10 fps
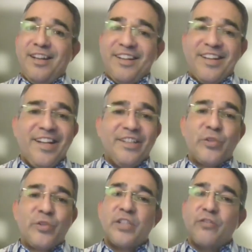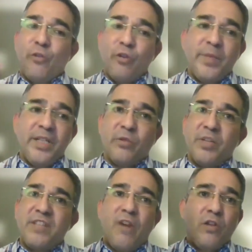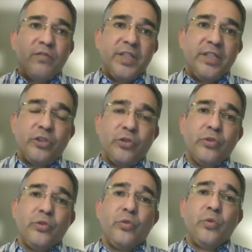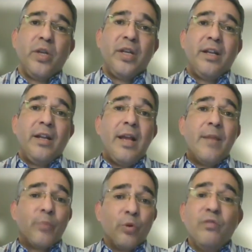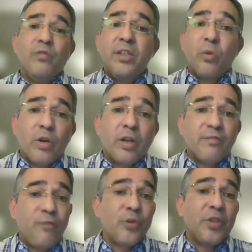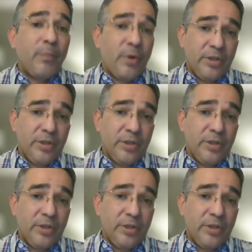And again, transforming or evolving to improving the work for the